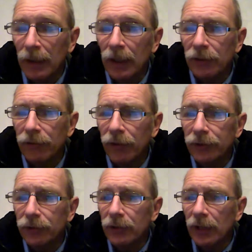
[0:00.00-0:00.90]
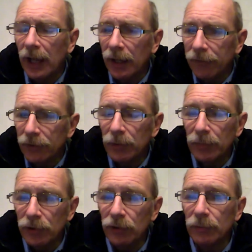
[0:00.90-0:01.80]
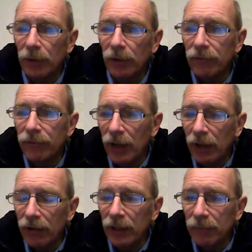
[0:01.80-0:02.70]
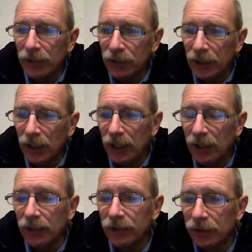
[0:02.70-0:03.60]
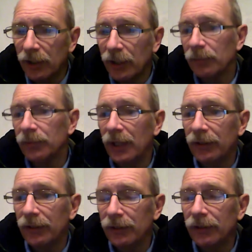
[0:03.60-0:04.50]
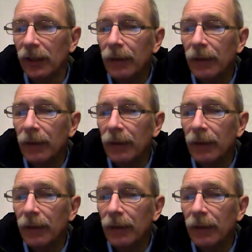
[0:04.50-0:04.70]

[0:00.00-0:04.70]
So fossils have to be produced by very particular circumstances.